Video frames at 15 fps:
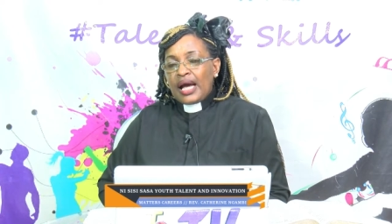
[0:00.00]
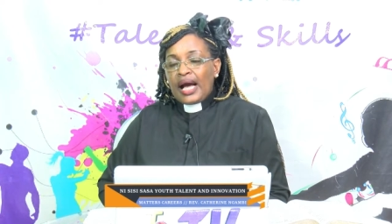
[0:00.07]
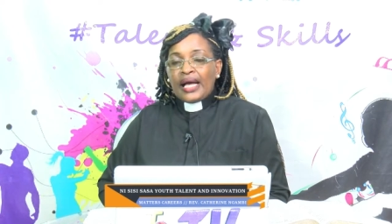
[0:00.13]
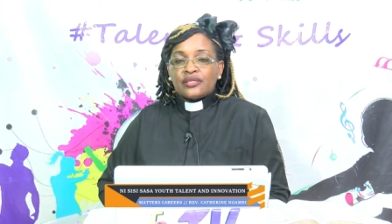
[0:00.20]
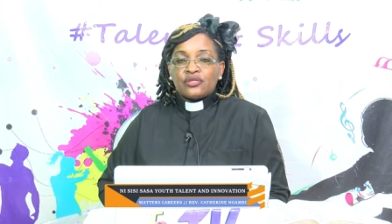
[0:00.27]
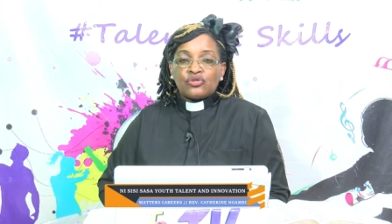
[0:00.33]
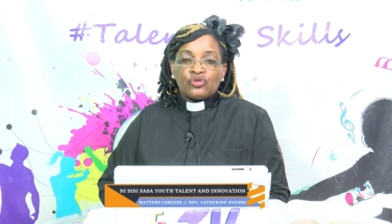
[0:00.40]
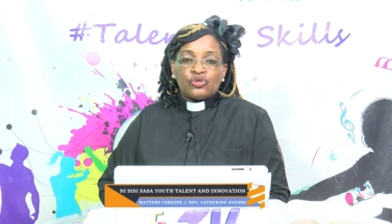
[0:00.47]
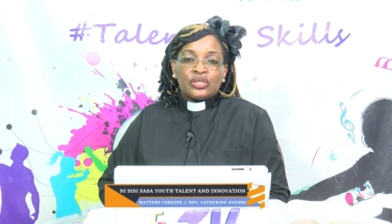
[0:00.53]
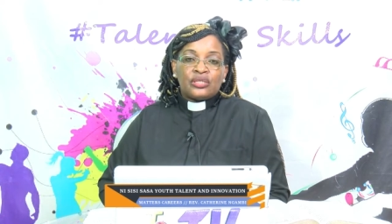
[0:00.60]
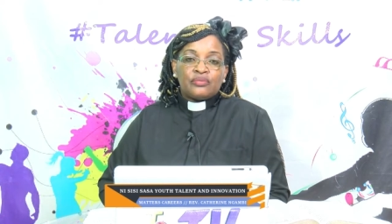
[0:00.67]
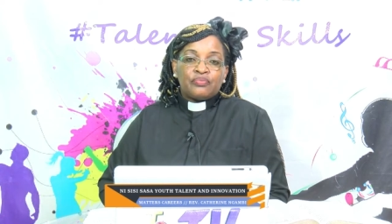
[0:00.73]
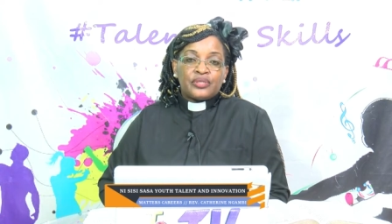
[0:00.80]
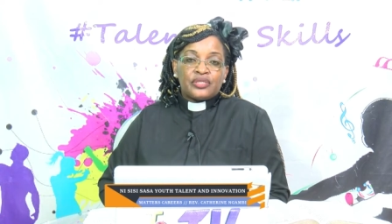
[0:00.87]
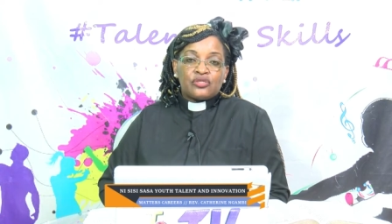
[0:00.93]
And so
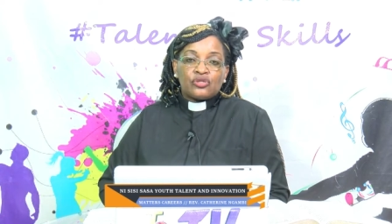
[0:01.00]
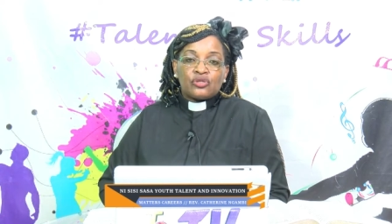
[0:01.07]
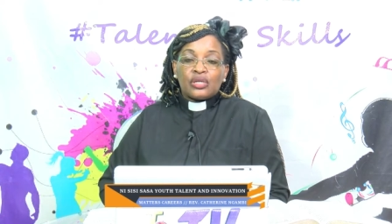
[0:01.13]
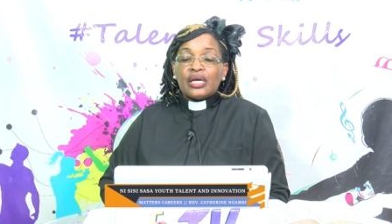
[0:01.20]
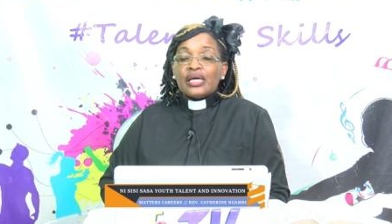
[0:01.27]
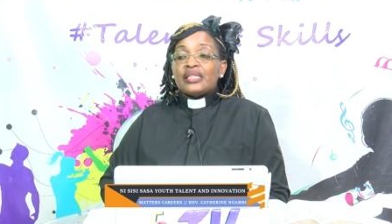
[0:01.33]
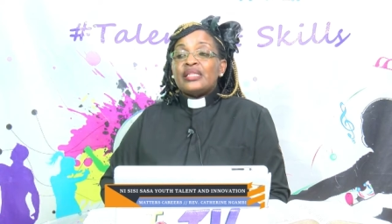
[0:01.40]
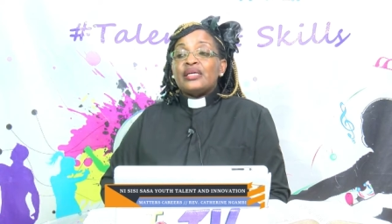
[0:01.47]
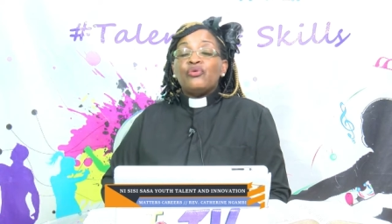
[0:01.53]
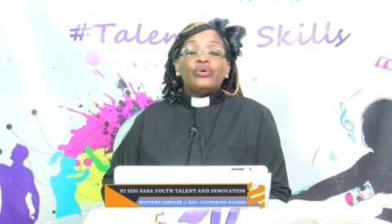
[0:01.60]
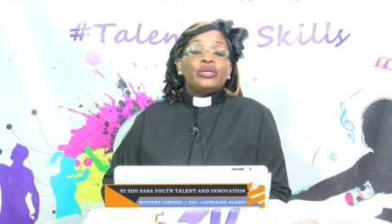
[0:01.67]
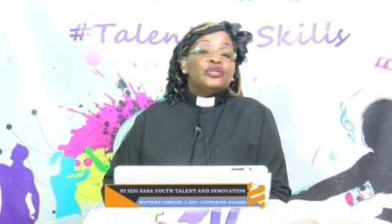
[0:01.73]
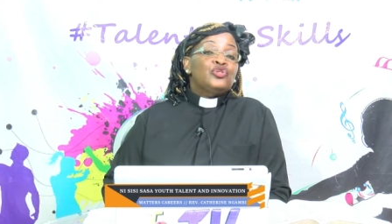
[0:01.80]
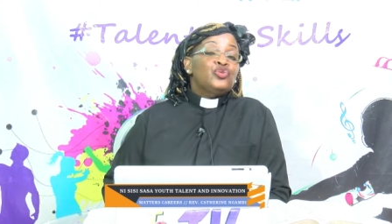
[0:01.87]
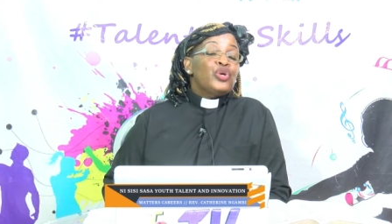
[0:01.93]
in prison, they
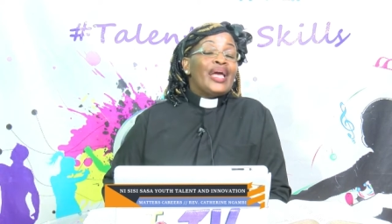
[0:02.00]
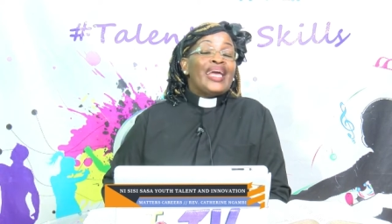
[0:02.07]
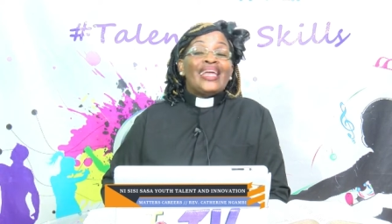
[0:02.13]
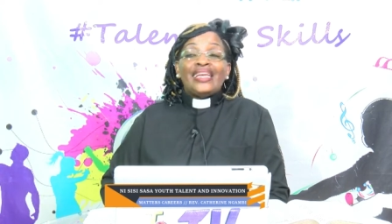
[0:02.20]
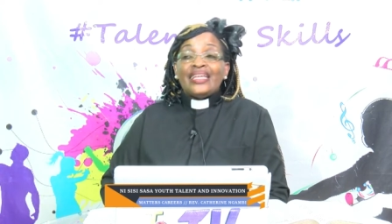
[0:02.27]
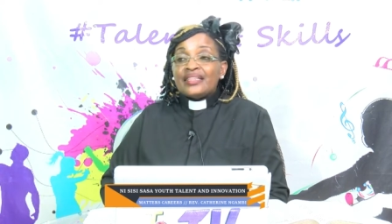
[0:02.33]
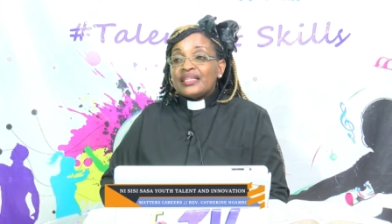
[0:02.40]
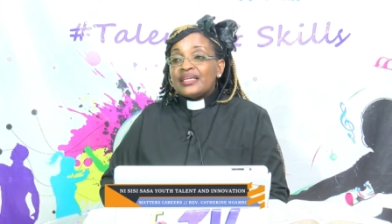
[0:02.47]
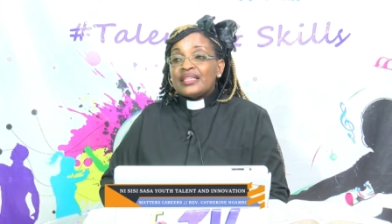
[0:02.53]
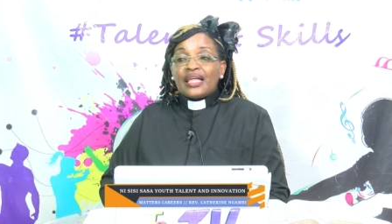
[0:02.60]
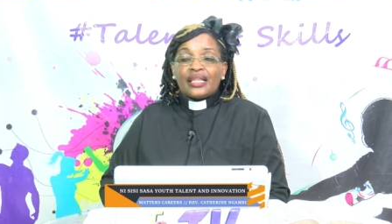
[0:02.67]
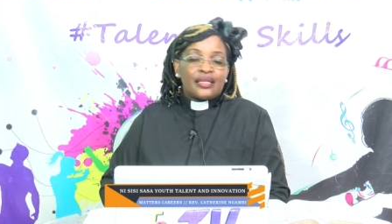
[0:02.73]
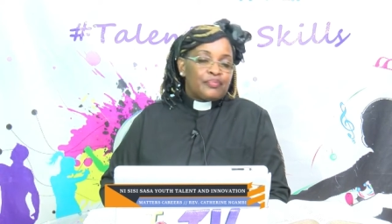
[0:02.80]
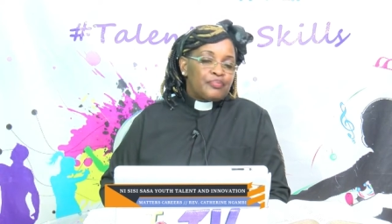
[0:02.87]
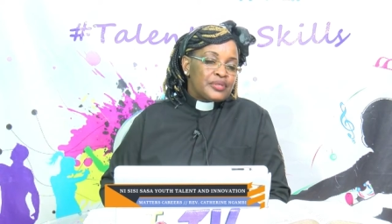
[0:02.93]
will do anything
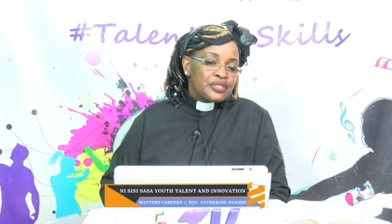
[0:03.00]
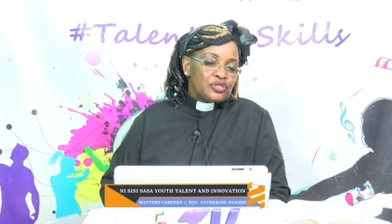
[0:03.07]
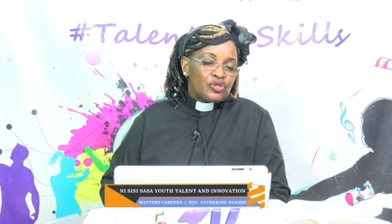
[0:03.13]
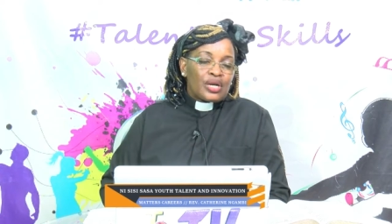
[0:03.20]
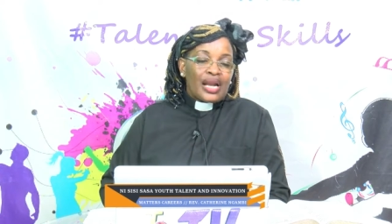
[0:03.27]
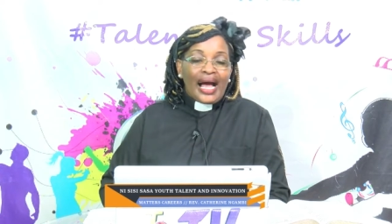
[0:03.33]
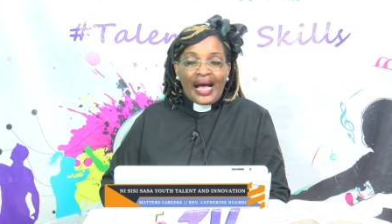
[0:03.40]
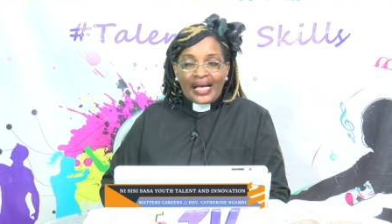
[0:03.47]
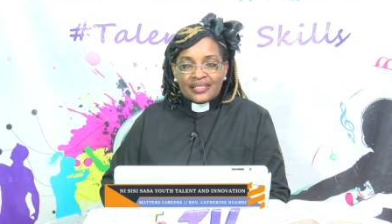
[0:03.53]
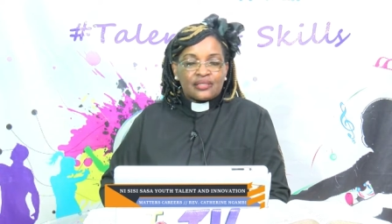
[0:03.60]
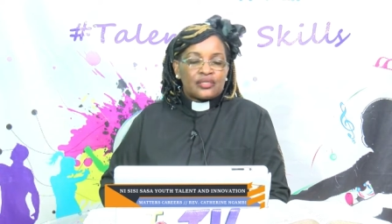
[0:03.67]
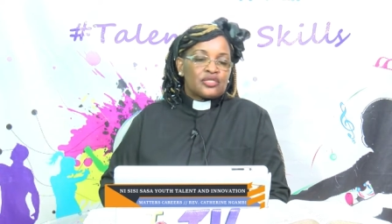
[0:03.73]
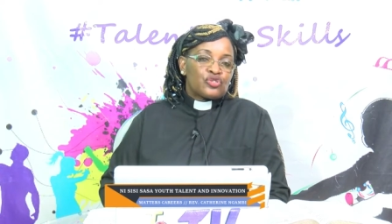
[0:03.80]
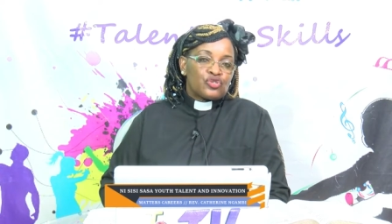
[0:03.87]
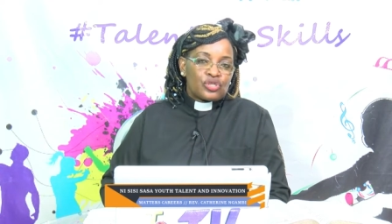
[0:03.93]
that the prison has
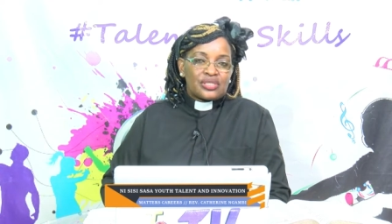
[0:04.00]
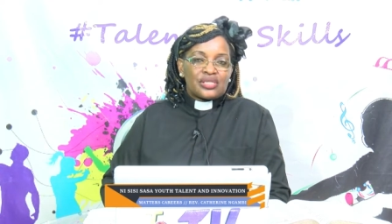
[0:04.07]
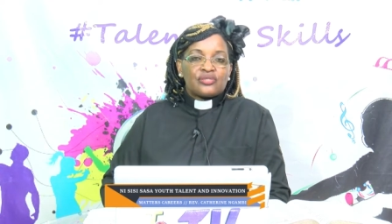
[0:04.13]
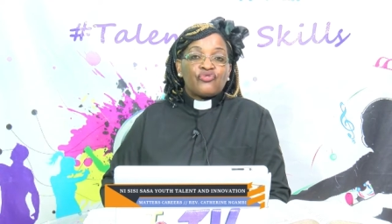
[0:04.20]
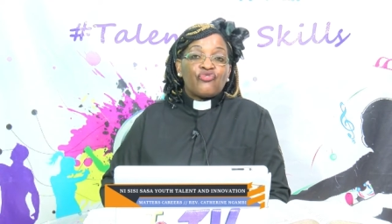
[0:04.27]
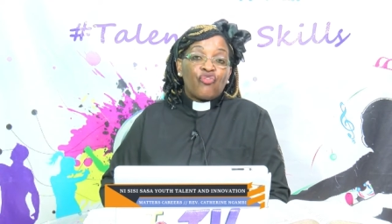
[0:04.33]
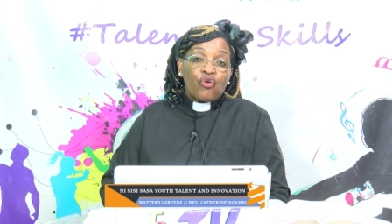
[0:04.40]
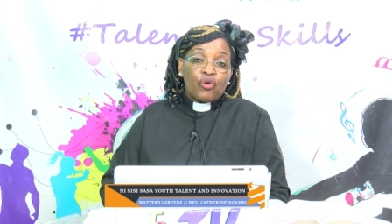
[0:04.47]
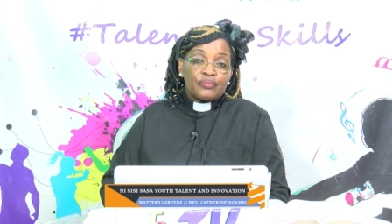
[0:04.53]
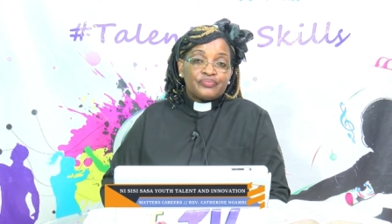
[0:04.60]
resources for